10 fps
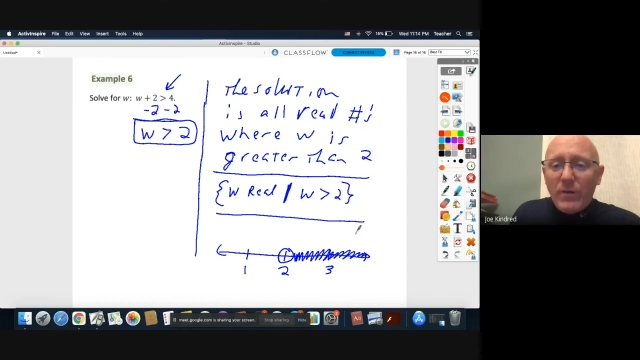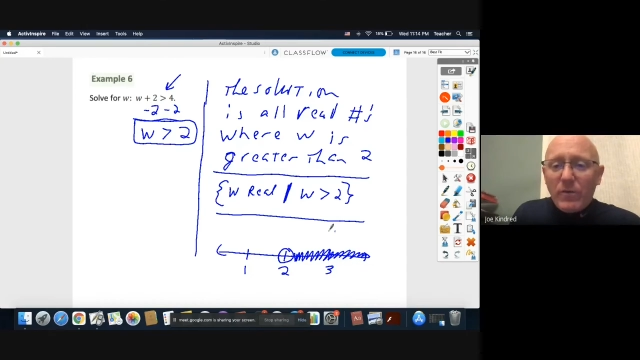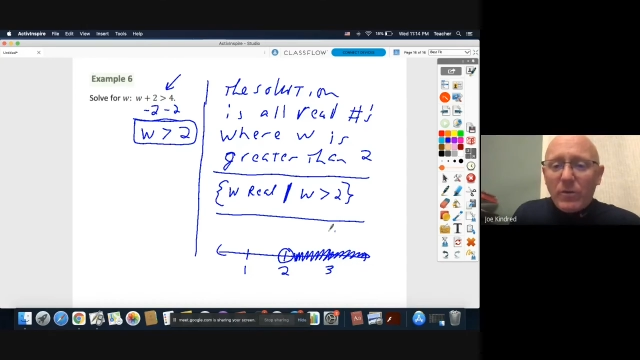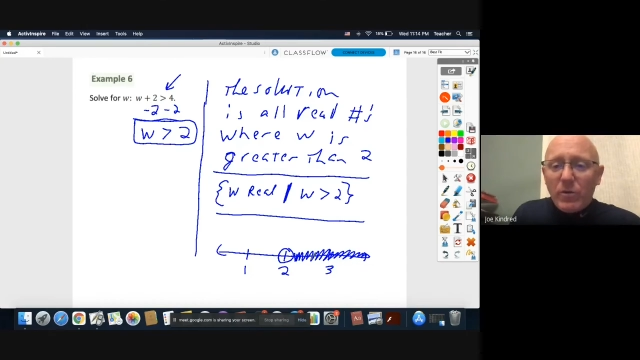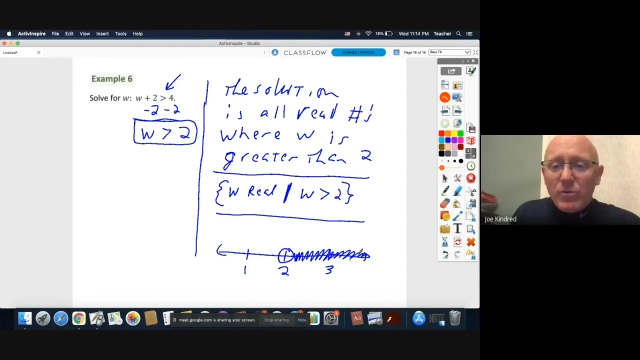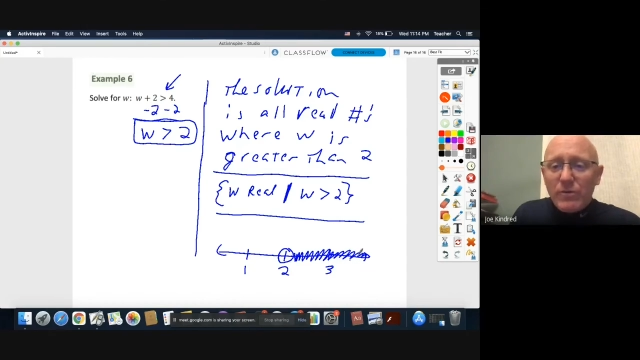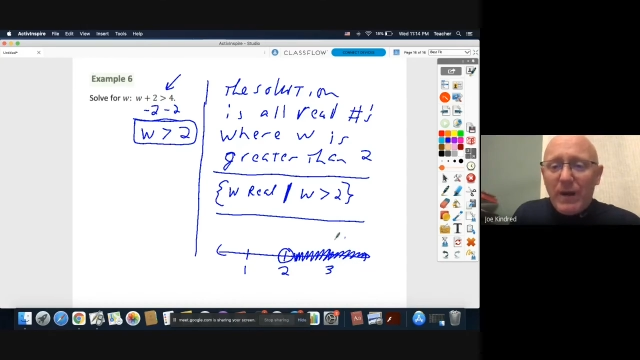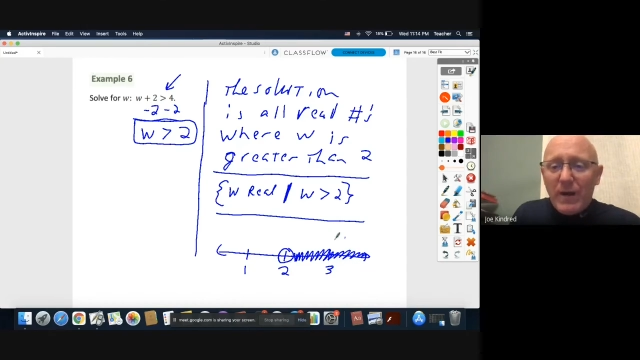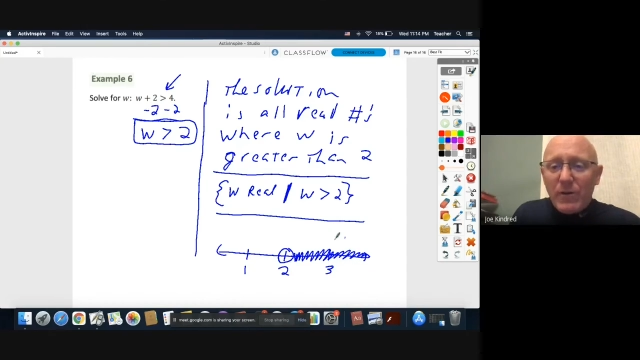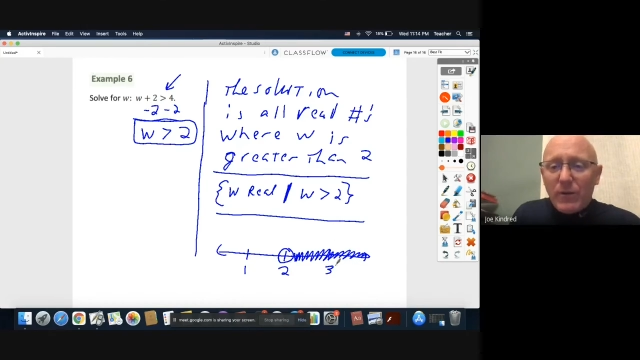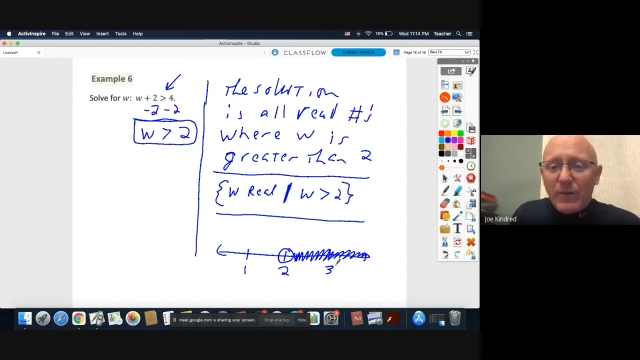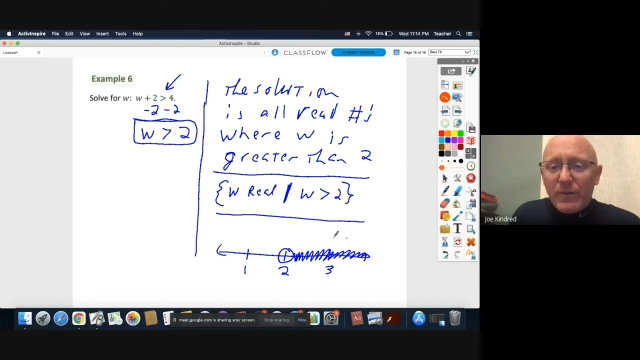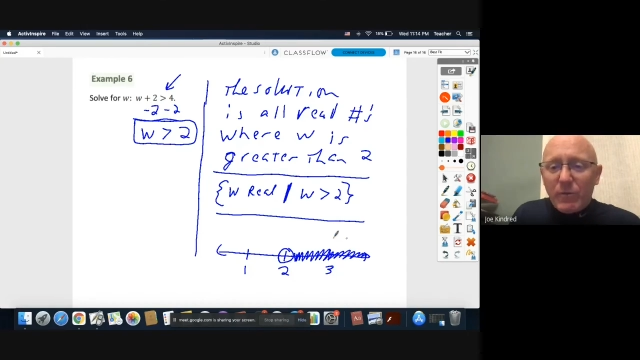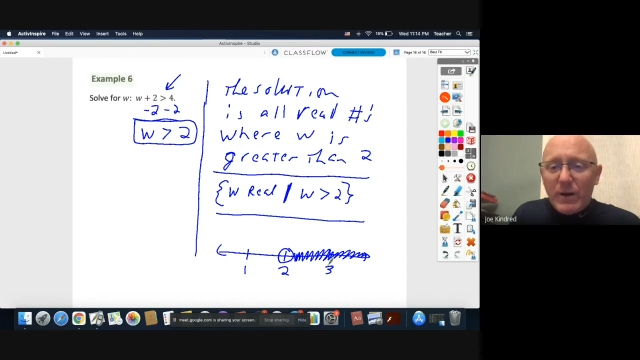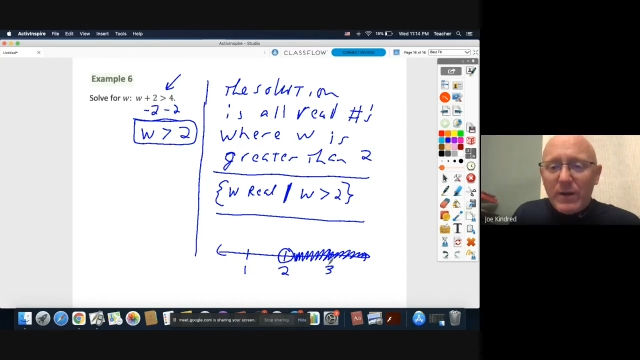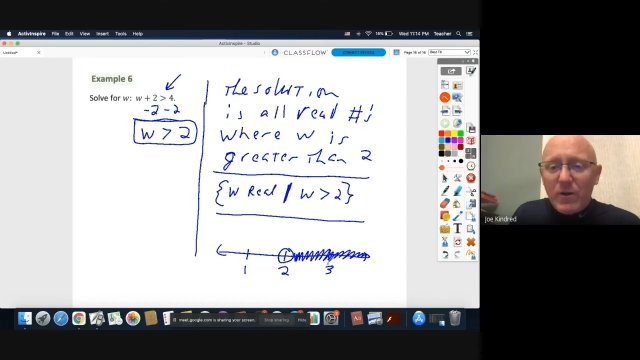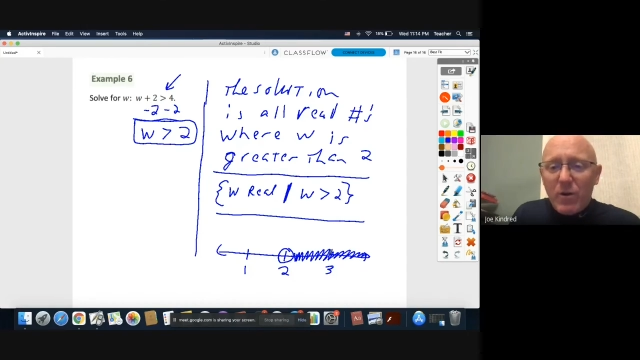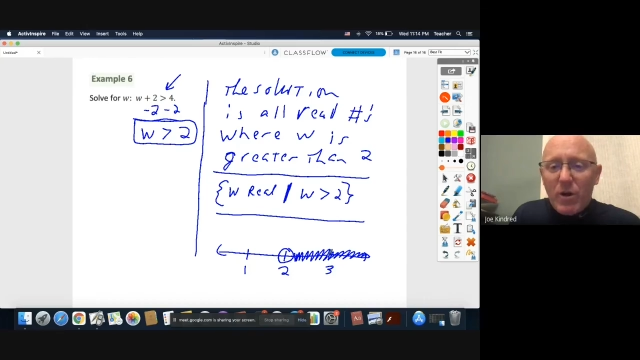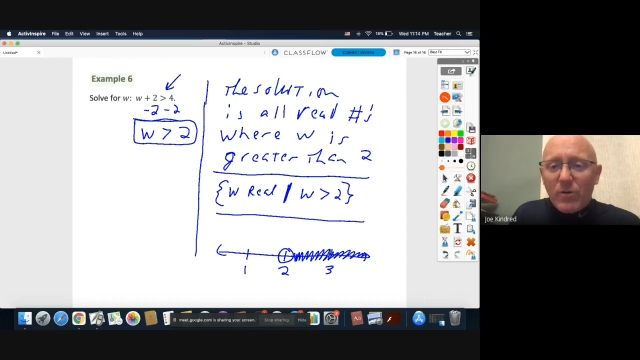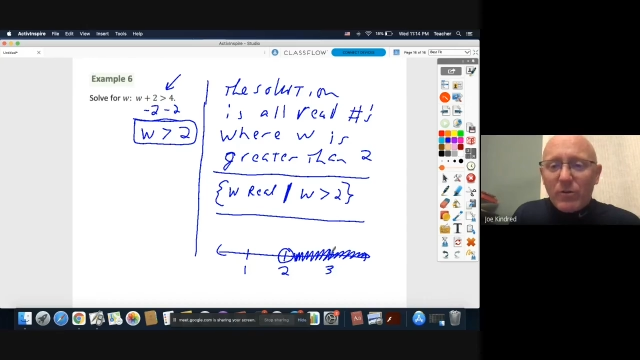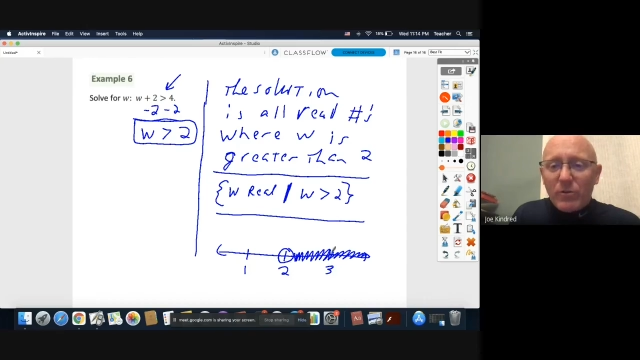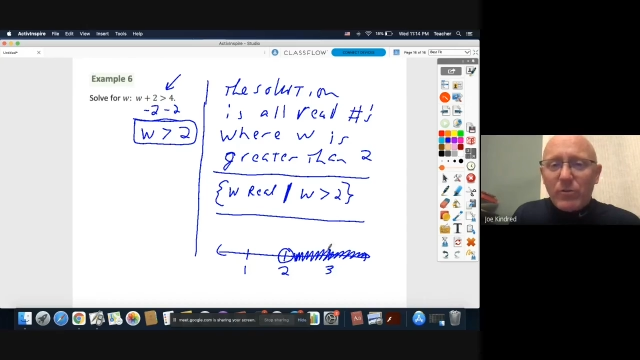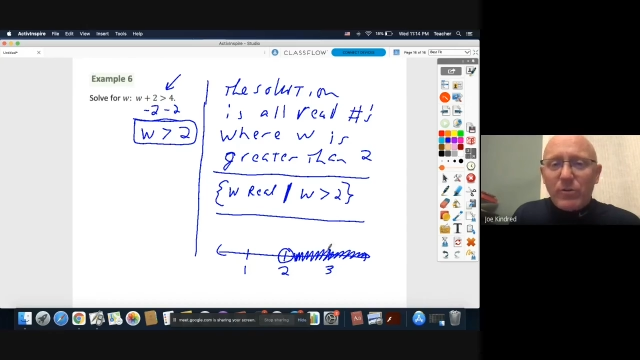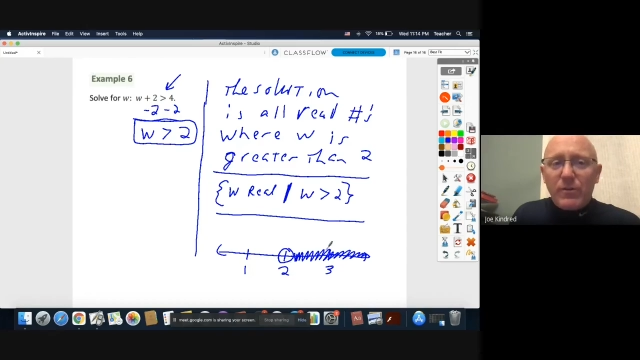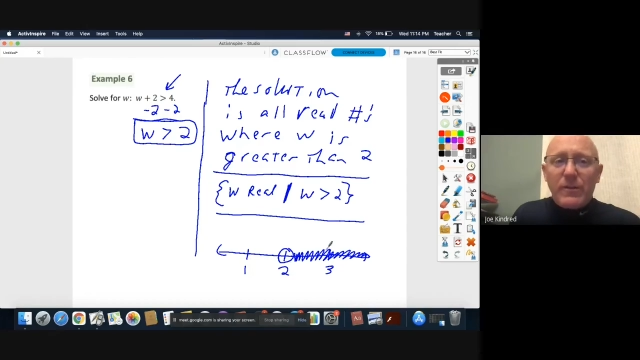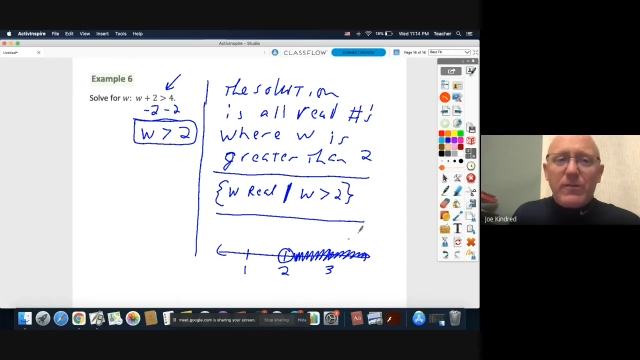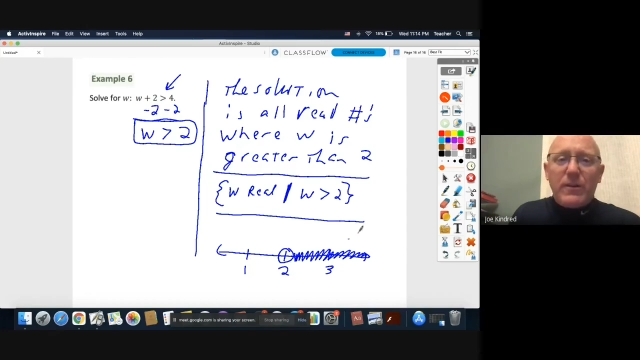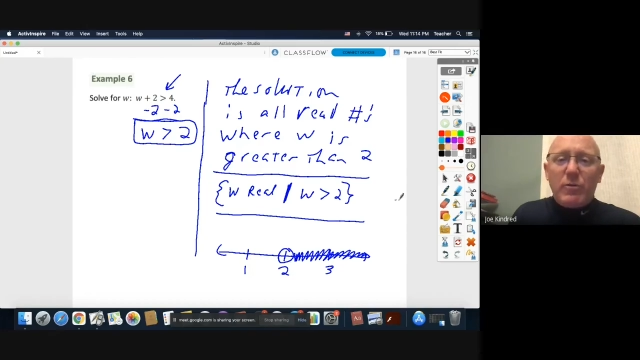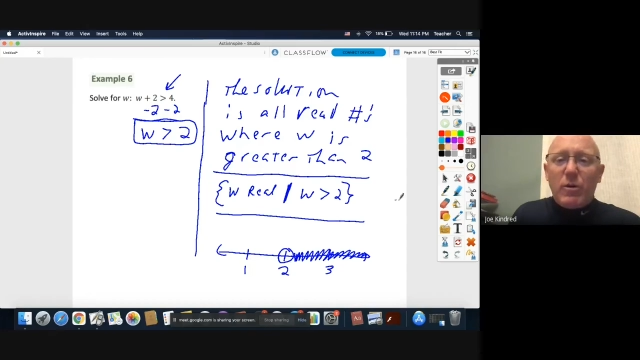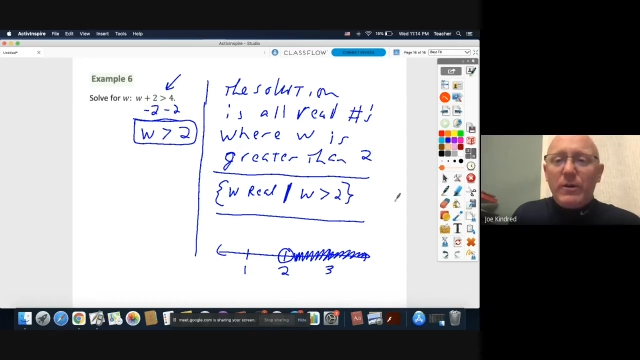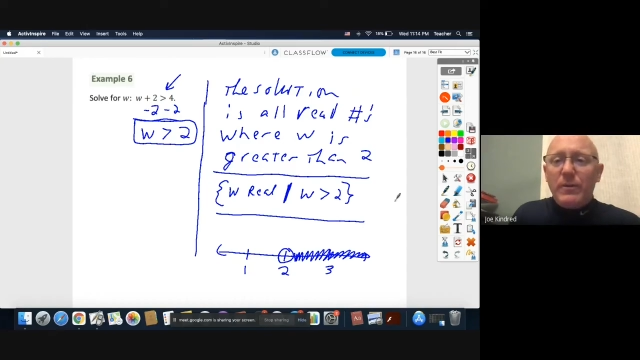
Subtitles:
solution values on this right here are solutions to this inequality.